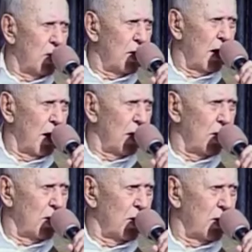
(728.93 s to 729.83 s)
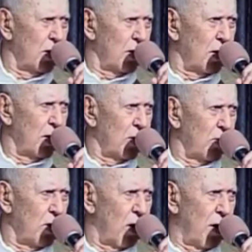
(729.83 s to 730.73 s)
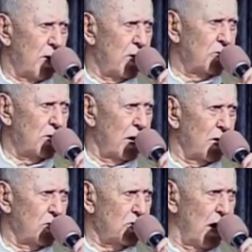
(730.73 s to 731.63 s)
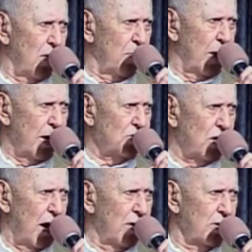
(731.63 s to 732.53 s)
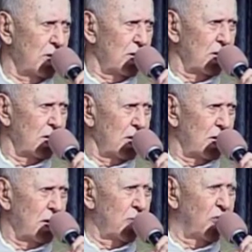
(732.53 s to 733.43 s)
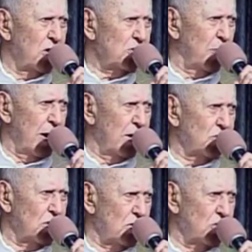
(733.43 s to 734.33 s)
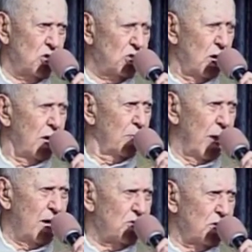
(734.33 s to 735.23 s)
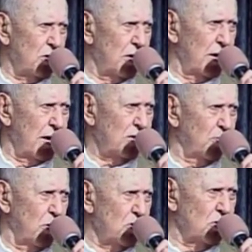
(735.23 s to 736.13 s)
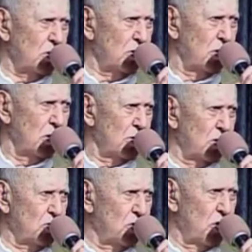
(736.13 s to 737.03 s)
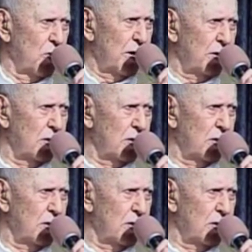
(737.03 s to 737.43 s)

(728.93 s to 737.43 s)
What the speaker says: Yeah. All right, you tear a page out, the first page, and just pass it to the next person. Did you do it?